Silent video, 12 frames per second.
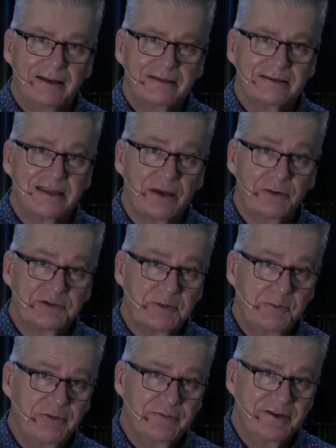So as we
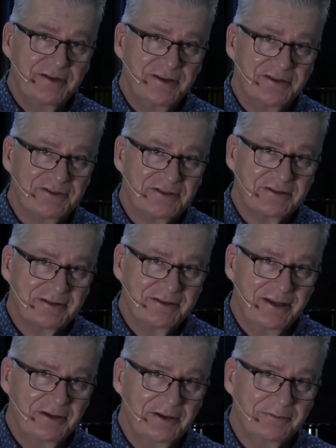move into this
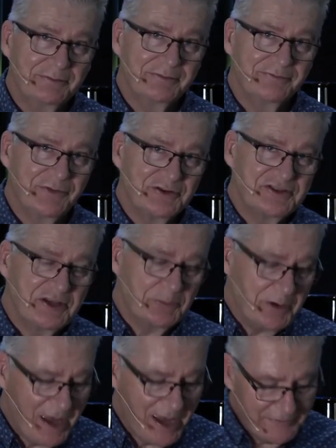year, first thing
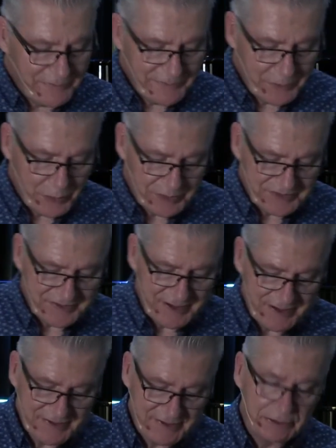we have, of course,
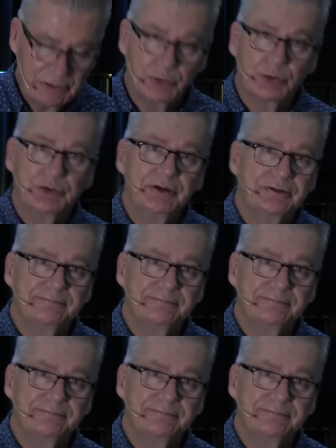is the Lord.